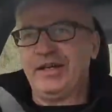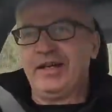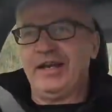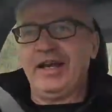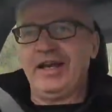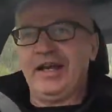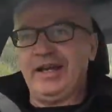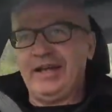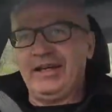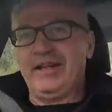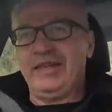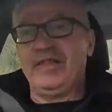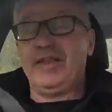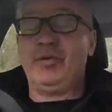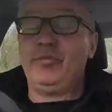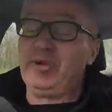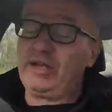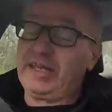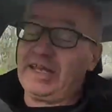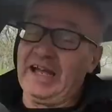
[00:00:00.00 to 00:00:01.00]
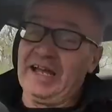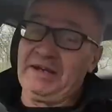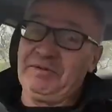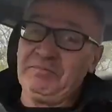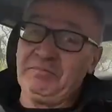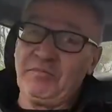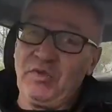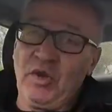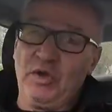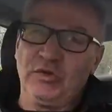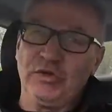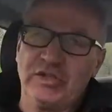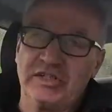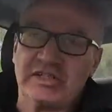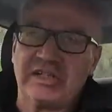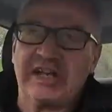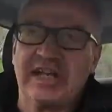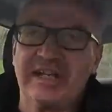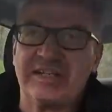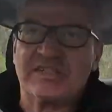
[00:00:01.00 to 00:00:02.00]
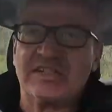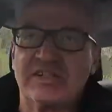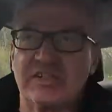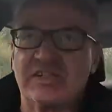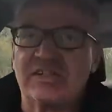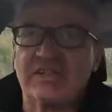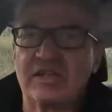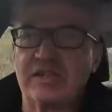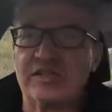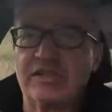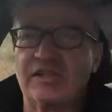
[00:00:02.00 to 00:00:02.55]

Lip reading: that we can on this Lexus.